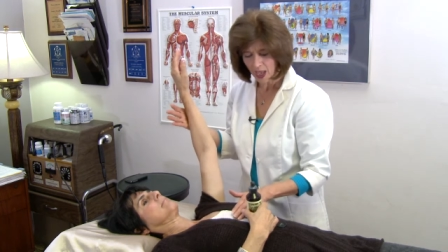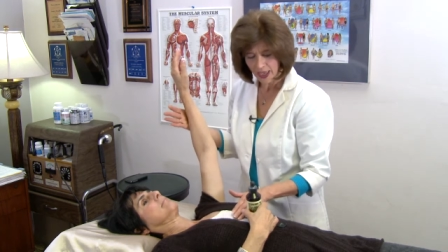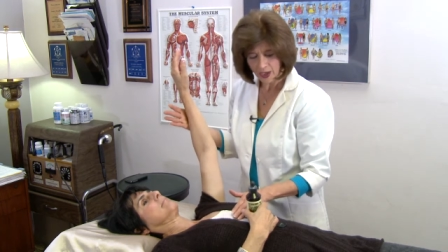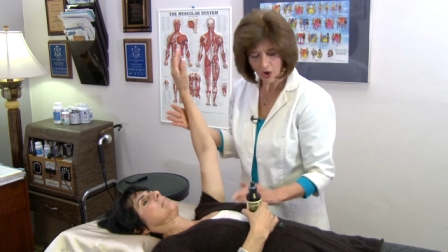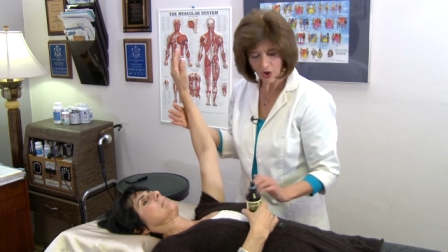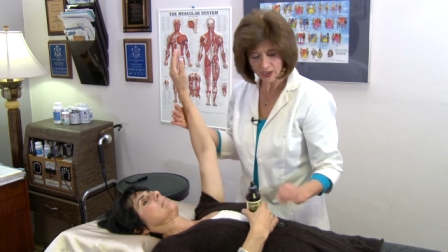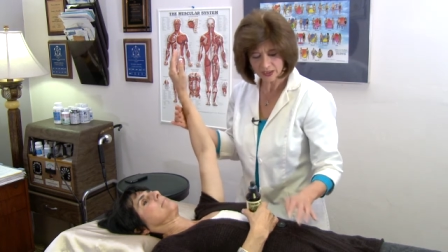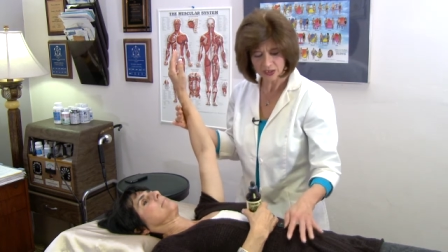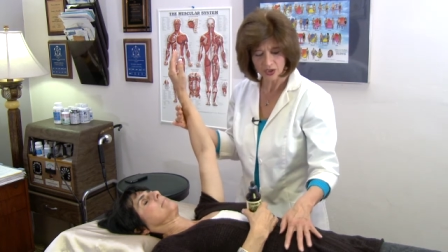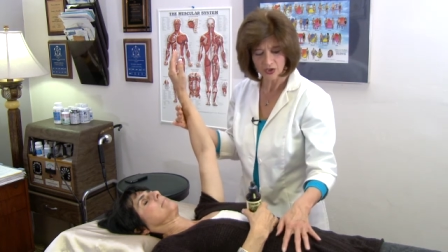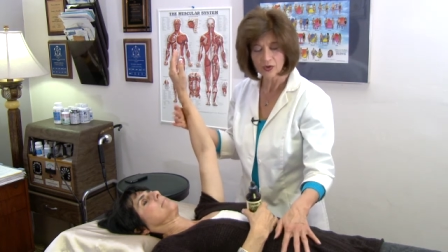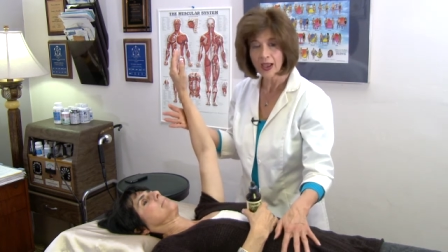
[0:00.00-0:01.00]
It
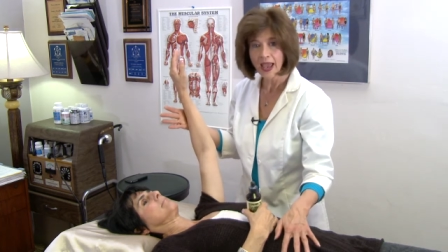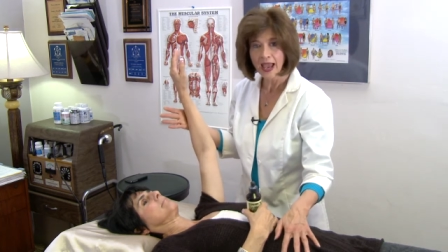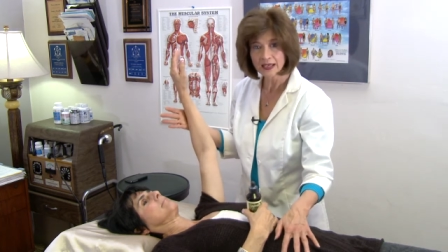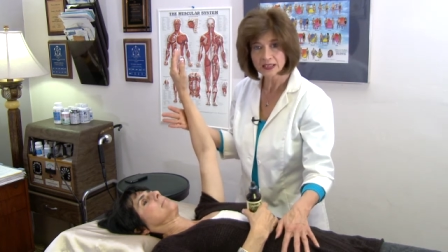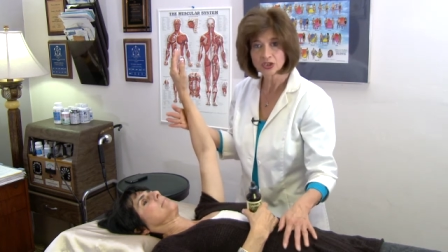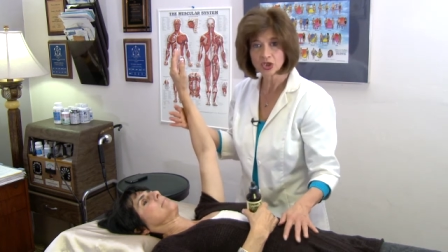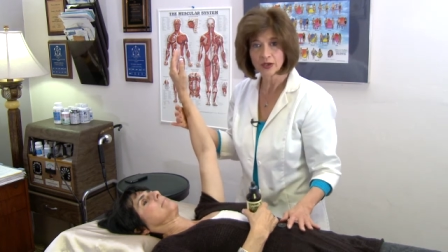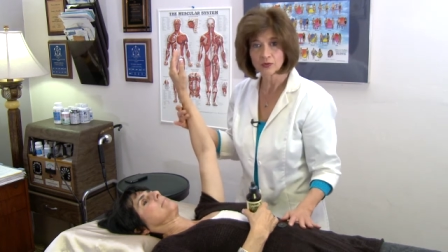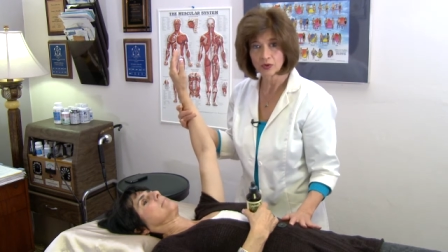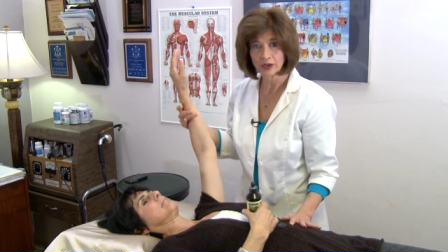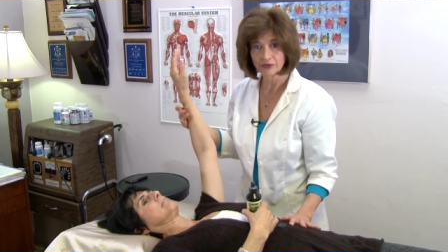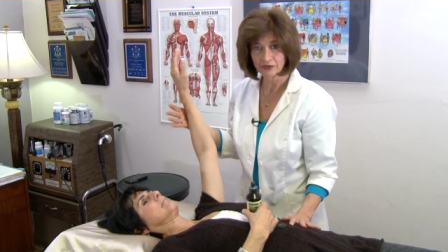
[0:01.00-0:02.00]
also has a
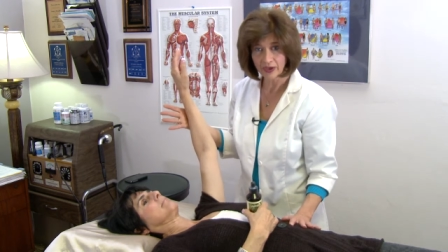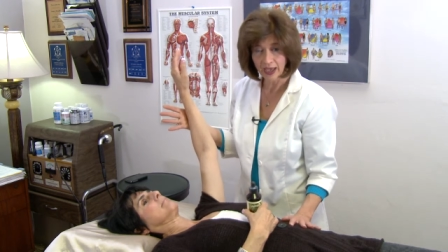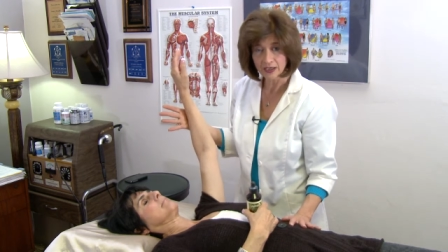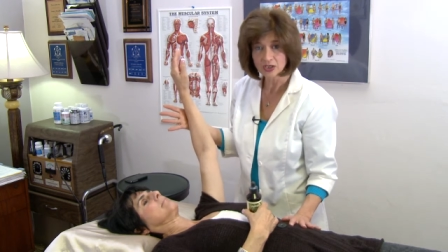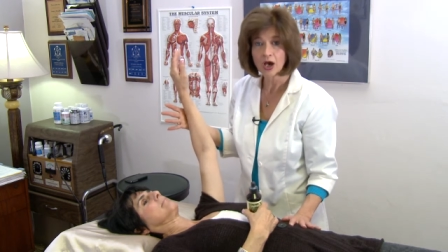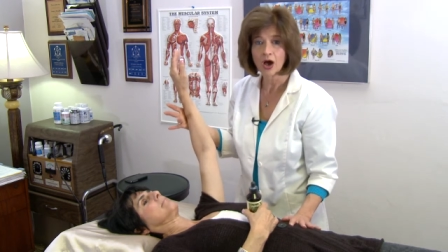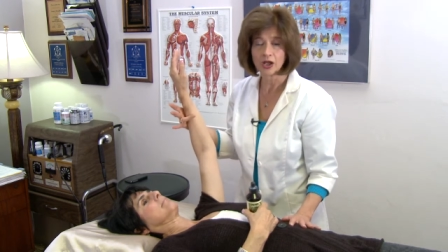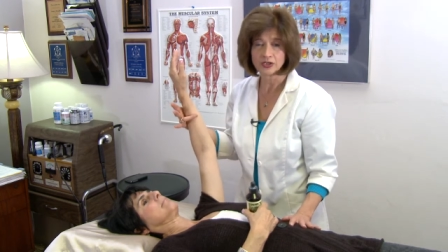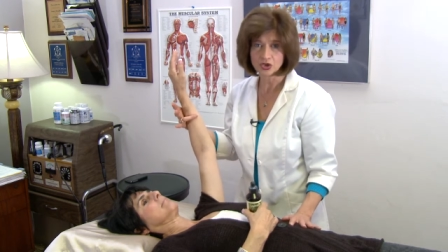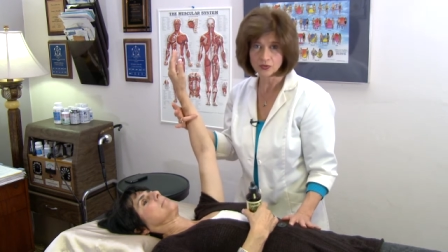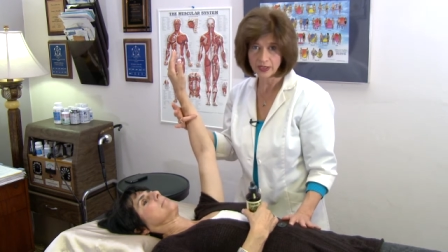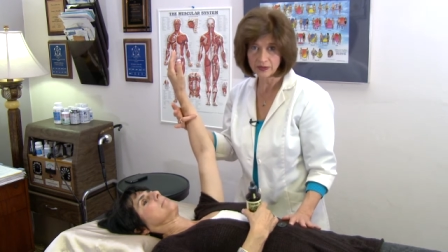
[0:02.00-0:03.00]
general effect on
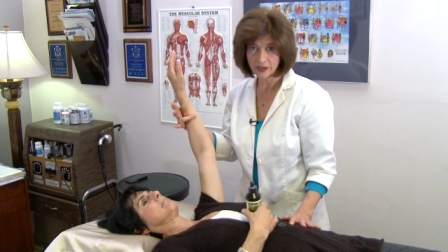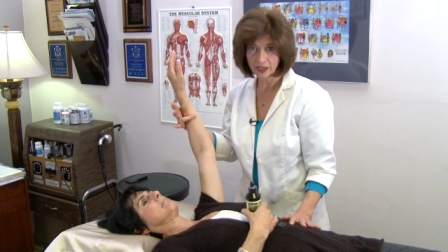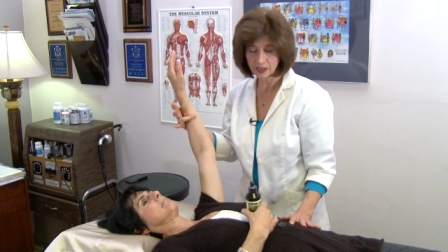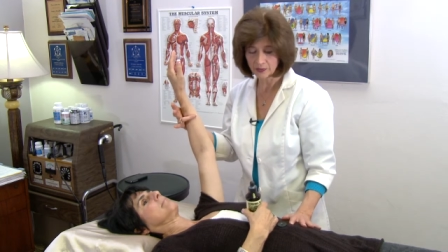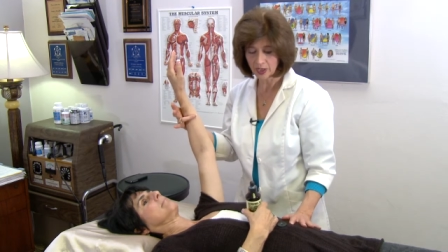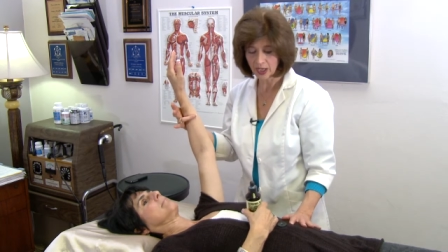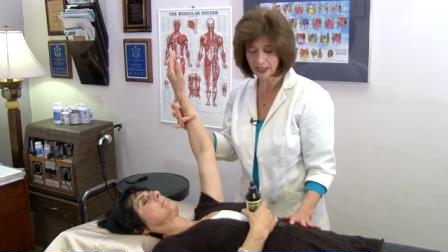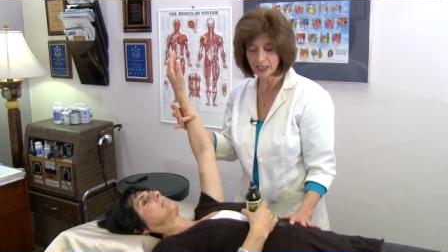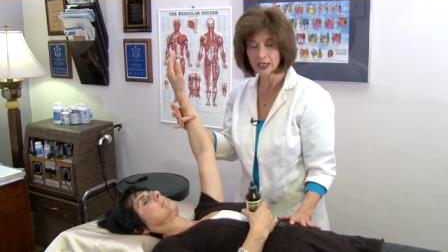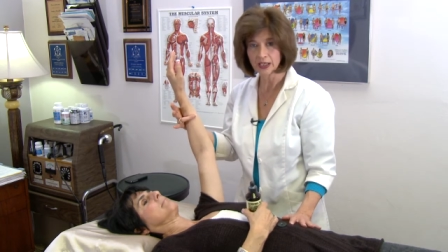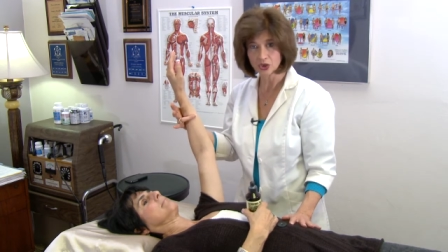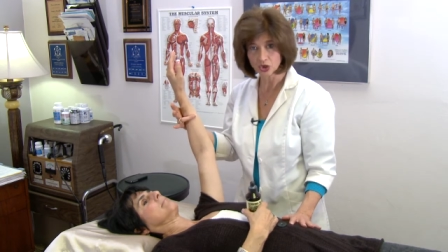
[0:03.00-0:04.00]
strengthening the body in